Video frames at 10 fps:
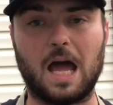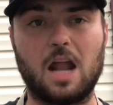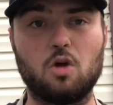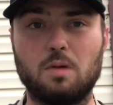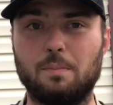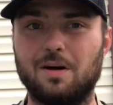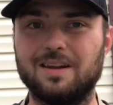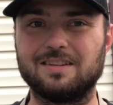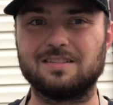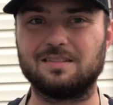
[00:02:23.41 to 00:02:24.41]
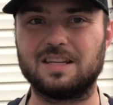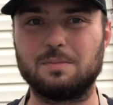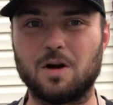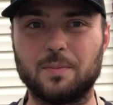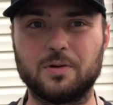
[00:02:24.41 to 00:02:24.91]
knew my buddies did
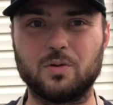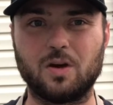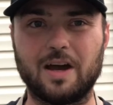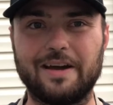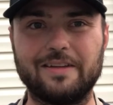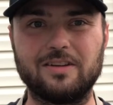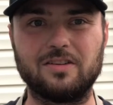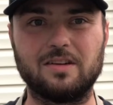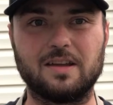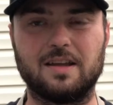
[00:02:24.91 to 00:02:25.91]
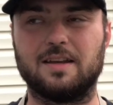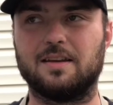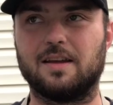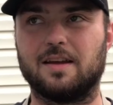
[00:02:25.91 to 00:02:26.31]
barbecue in college, and